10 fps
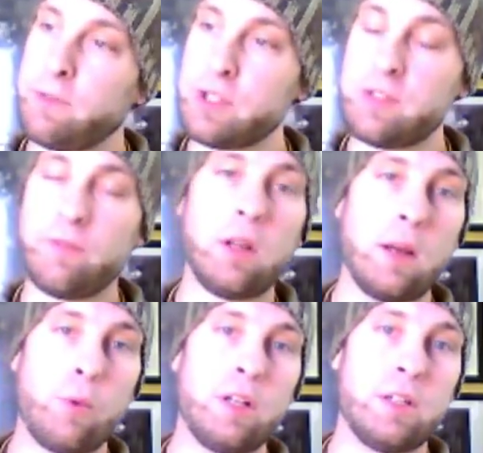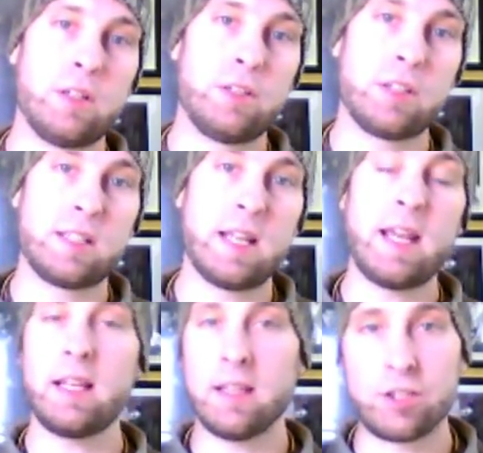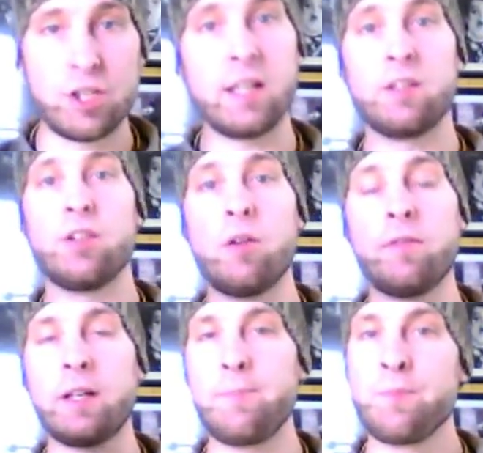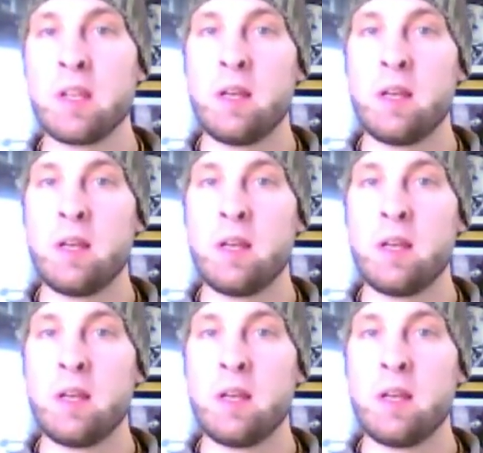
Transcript: First of all, I want to just say Lashana Tova,